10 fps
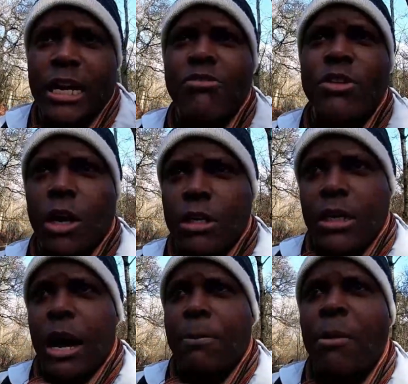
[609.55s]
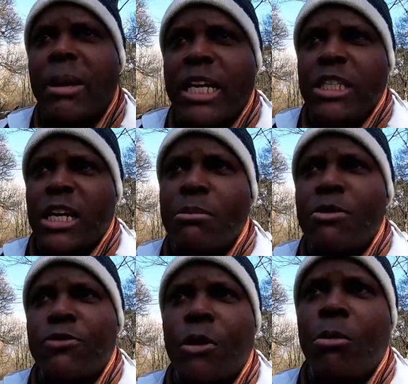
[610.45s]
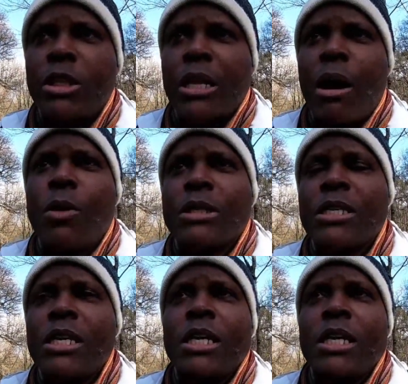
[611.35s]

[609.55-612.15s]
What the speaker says: I've done a publication before, but that was